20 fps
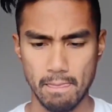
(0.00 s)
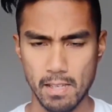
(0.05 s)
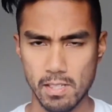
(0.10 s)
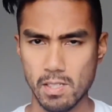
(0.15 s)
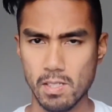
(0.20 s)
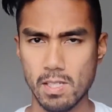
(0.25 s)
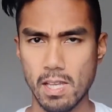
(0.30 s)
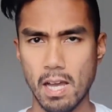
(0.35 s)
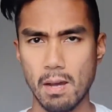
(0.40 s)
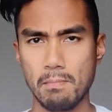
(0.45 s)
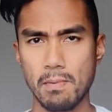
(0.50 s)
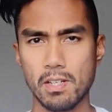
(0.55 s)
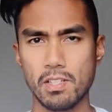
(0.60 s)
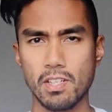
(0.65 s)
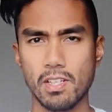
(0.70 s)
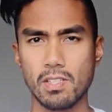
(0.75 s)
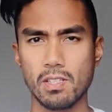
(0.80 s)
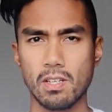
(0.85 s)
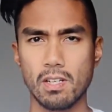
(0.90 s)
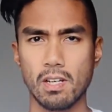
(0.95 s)
This is how
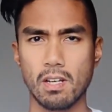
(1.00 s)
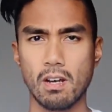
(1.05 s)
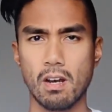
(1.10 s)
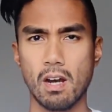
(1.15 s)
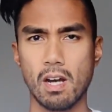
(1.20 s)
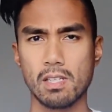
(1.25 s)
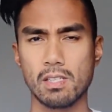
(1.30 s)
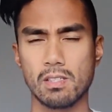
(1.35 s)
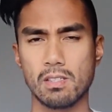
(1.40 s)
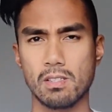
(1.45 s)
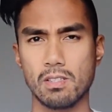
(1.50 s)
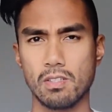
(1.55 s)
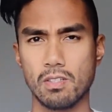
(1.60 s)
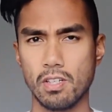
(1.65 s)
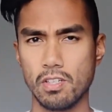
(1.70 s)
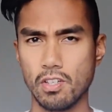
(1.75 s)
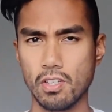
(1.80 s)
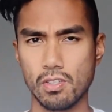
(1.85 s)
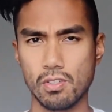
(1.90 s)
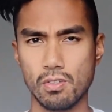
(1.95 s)
much it's gonna cost
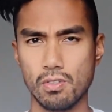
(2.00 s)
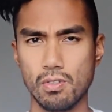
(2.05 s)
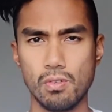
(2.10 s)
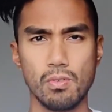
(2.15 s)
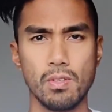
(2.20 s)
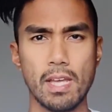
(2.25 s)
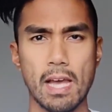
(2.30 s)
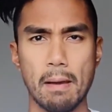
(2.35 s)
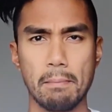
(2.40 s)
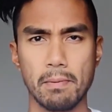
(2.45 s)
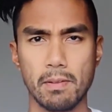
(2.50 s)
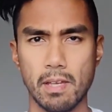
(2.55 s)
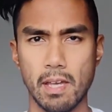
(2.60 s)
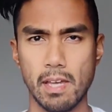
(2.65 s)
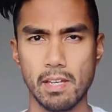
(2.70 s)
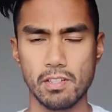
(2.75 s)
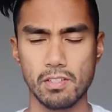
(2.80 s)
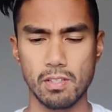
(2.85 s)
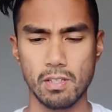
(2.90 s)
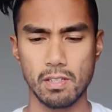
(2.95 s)
to just do the
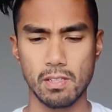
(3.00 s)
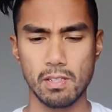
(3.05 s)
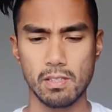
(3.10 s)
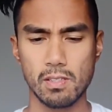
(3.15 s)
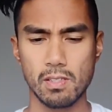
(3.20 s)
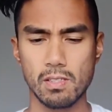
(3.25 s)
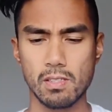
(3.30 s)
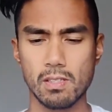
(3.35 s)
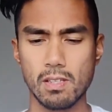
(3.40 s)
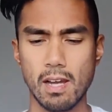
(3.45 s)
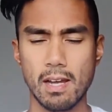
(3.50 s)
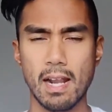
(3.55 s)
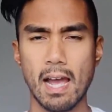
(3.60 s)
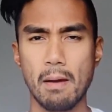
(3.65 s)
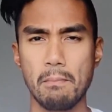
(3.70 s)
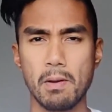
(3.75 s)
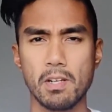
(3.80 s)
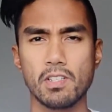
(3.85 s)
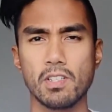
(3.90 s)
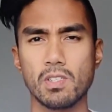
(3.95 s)
application. This is not
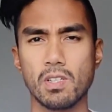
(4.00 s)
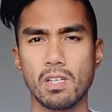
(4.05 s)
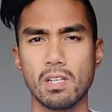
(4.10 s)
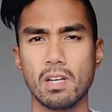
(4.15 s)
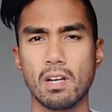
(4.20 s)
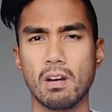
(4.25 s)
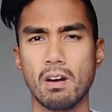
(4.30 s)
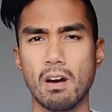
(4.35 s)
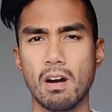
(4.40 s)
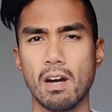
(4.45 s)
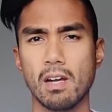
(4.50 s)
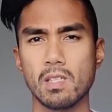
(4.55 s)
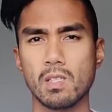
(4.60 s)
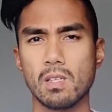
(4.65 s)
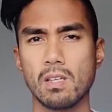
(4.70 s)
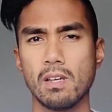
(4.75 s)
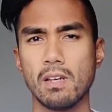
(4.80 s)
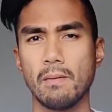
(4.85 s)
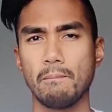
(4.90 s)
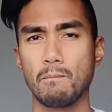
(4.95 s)
how much it's gonna
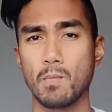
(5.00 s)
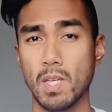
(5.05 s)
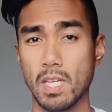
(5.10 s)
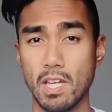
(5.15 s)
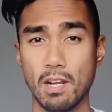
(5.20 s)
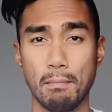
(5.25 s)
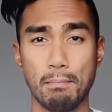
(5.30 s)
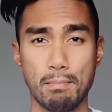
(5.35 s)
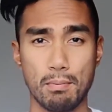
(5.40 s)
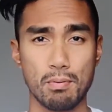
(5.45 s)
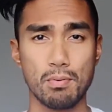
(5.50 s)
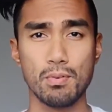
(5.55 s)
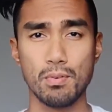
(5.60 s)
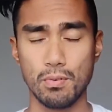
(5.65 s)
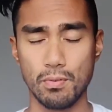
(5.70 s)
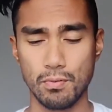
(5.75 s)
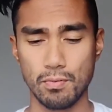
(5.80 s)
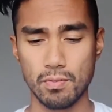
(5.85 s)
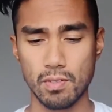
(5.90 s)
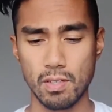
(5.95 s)
cost to get
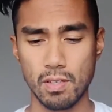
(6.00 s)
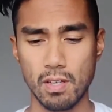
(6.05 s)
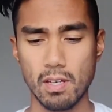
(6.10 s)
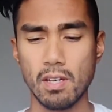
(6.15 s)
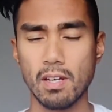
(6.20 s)
approved.